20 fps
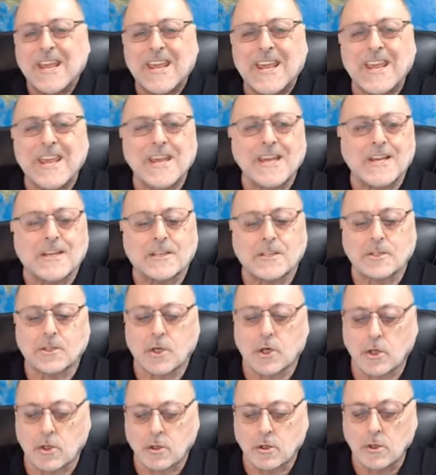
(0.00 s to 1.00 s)
hiss
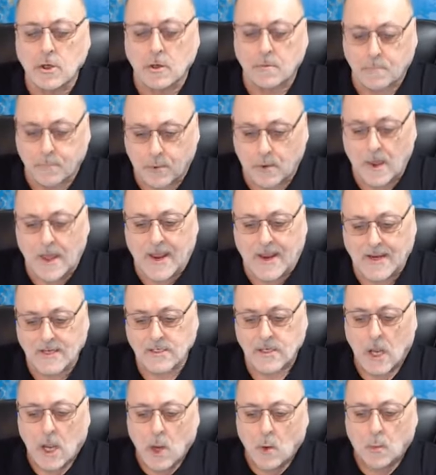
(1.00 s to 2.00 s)
took
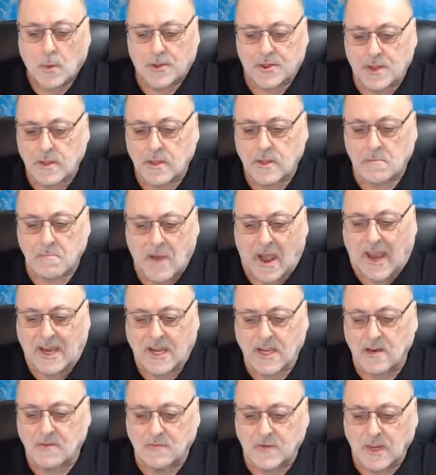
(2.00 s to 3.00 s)
place within the
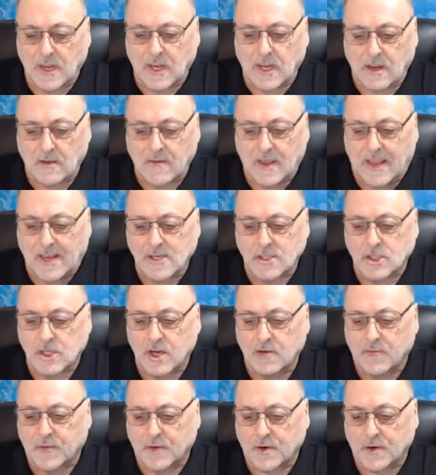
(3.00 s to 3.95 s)
mind of Eve and she